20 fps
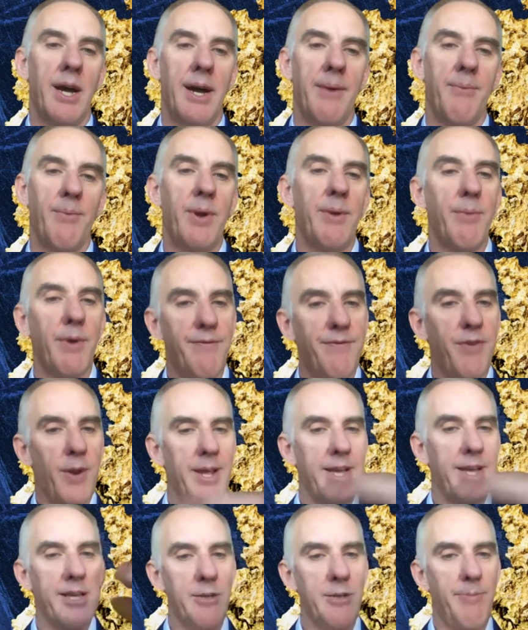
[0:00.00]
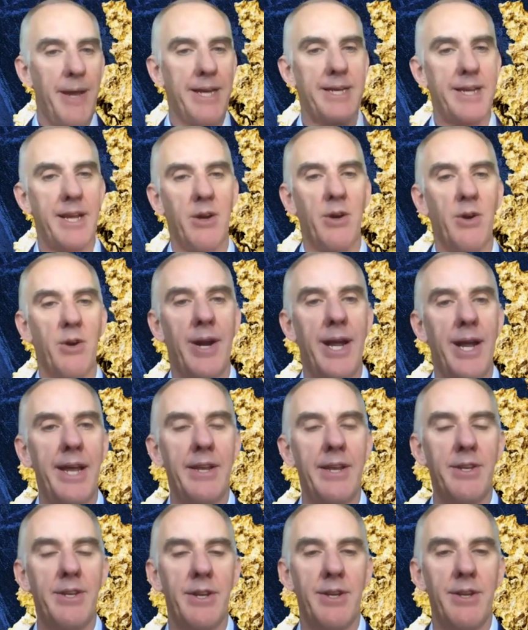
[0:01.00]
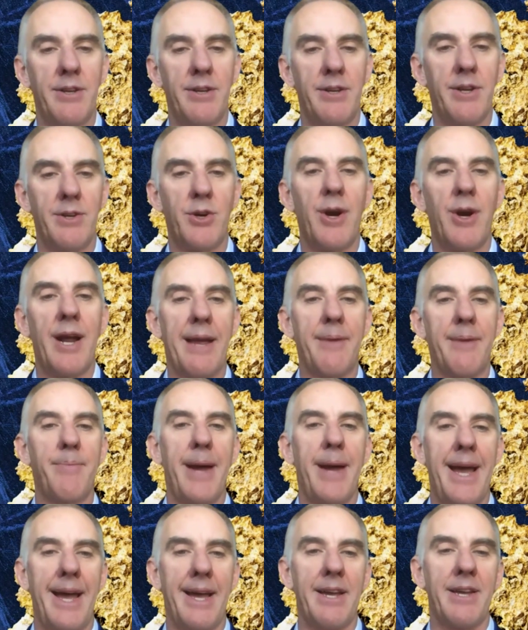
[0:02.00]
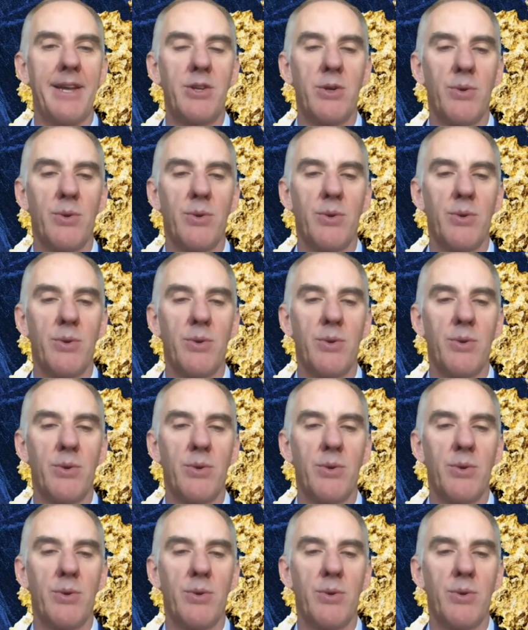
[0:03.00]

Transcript: we fully expect our grade to track back